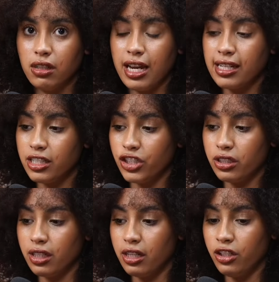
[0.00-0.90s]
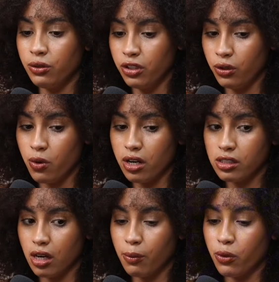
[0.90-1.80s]
As he should. You you want to
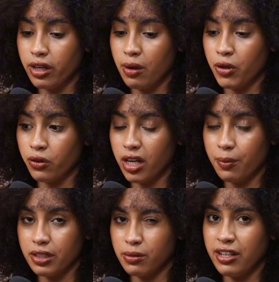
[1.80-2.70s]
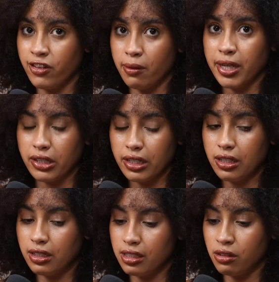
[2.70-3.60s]
start pouring up your own cup if you're married.
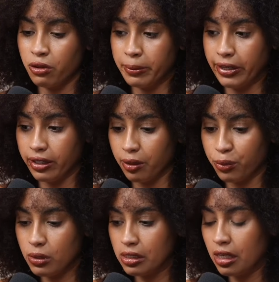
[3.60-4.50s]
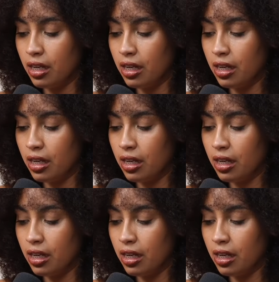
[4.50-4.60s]
This is for married couples.